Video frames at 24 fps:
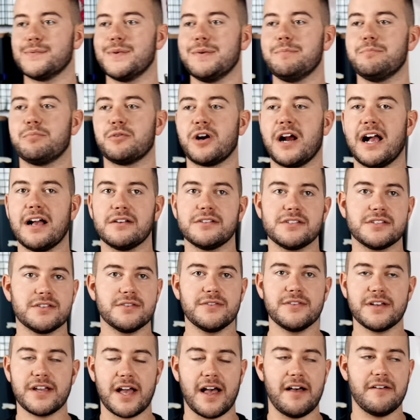We browsed through
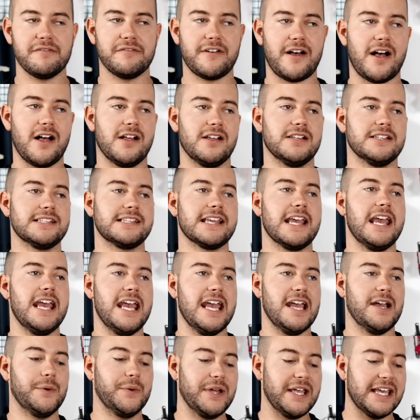the cut files
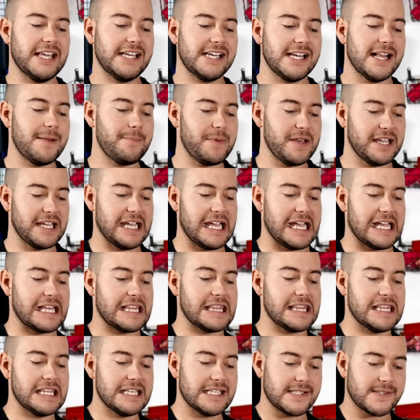and we ended up picking
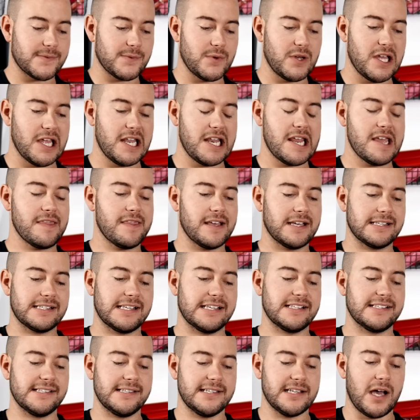this one that
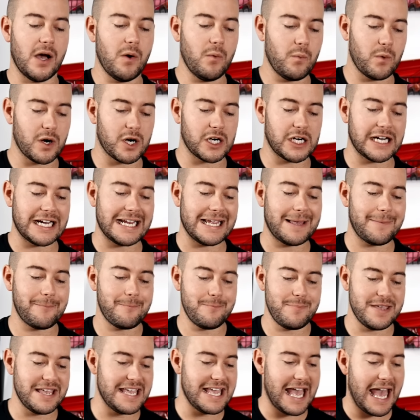says, don't worry,
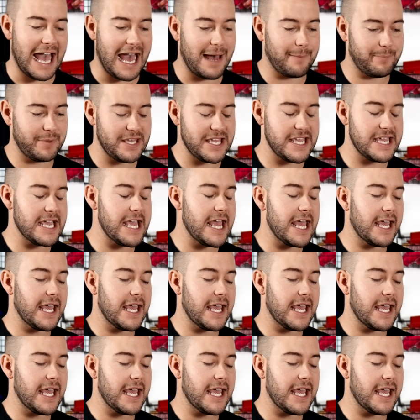be happy.